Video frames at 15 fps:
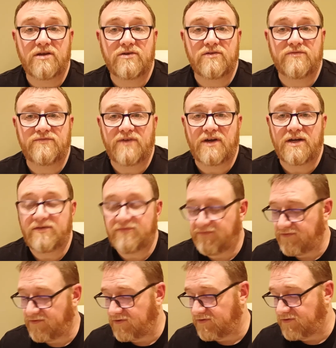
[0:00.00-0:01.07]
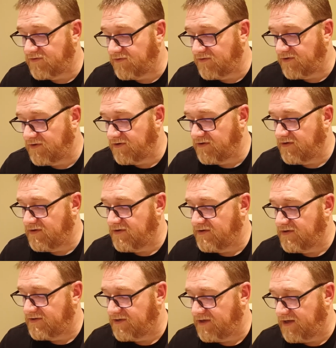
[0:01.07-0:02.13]
out of 5 for to
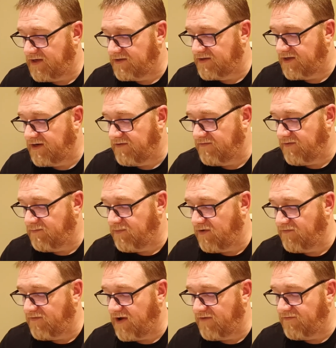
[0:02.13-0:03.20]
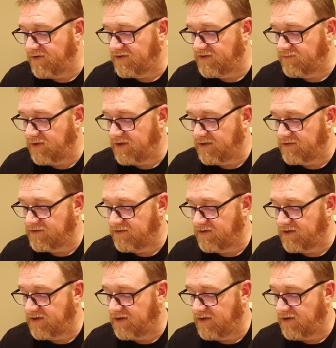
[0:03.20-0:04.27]
say it's kind of above average sweetness. So
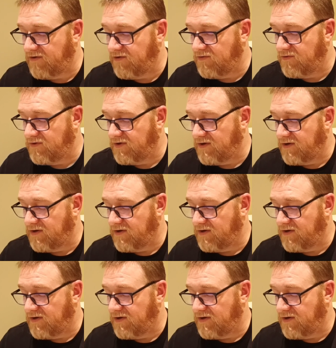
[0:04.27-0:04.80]
there you go.